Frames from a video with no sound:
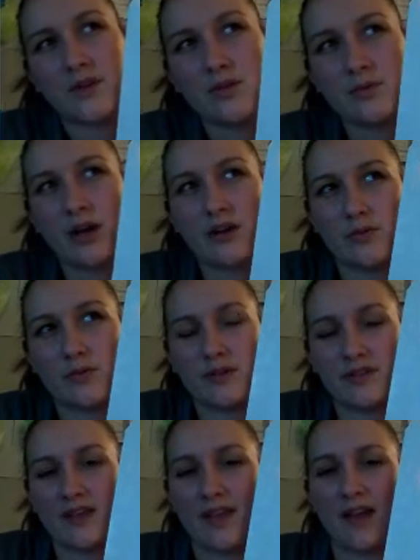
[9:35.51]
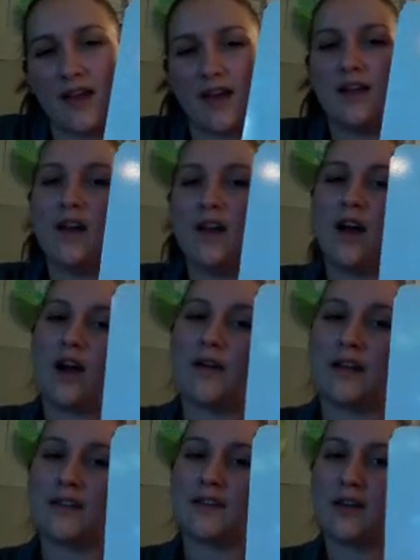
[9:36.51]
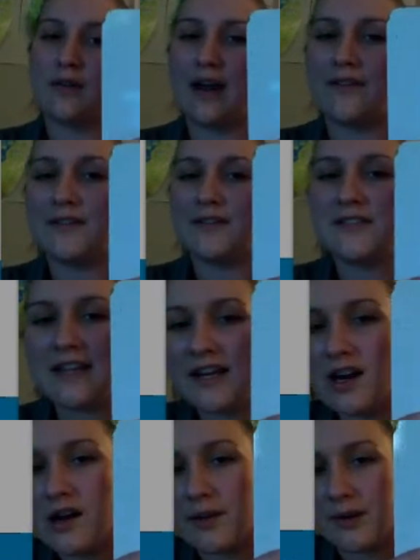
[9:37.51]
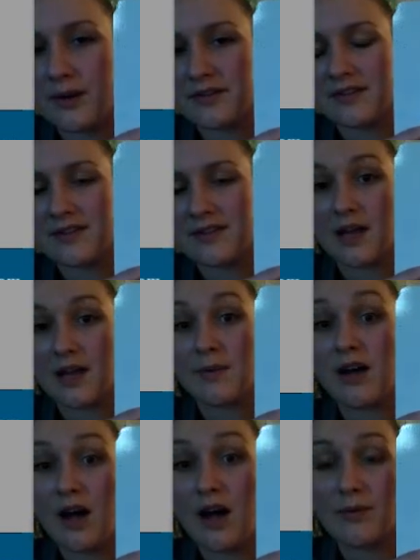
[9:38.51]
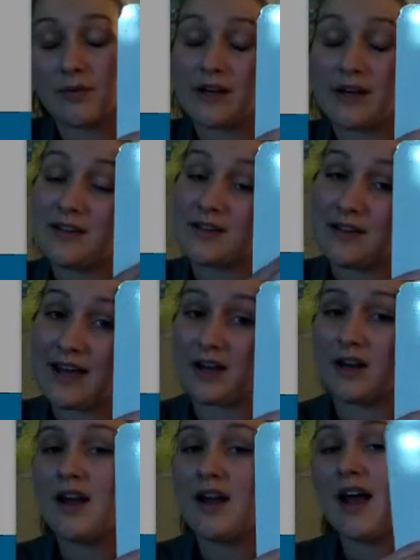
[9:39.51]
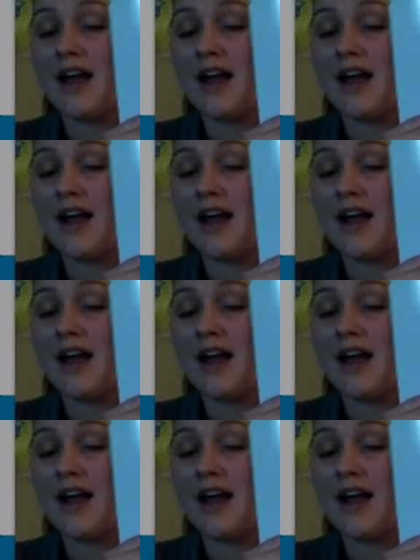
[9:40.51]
You and your partner will decide that. All right, so you have dear, the person's name, comma, right? It's a letter.